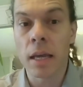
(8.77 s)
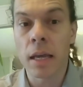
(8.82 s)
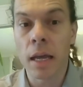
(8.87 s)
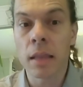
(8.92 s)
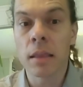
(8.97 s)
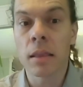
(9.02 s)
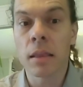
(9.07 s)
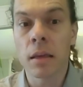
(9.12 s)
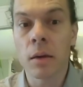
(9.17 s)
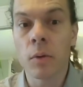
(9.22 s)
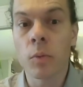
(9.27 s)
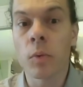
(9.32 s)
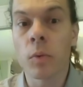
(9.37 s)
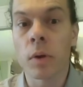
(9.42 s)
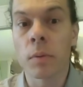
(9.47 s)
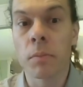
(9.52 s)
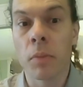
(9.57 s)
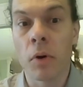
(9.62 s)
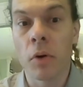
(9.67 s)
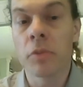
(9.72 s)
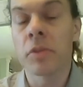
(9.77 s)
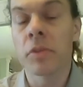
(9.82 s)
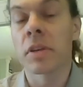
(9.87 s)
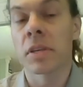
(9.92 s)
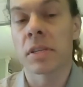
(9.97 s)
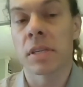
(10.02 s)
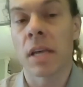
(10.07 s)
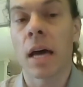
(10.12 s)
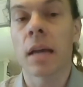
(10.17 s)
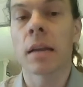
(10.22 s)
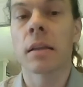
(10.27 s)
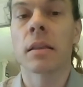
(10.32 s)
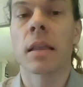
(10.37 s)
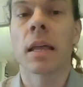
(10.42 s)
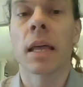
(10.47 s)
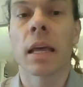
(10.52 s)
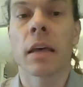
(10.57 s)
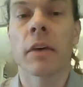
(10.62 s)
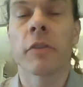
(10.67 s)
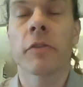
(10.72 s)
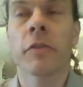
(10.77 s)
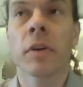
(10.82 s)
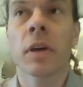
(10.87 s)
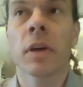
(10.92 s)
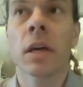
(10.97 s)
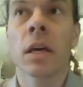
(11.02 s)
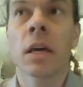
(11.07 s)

and I think we both decided that if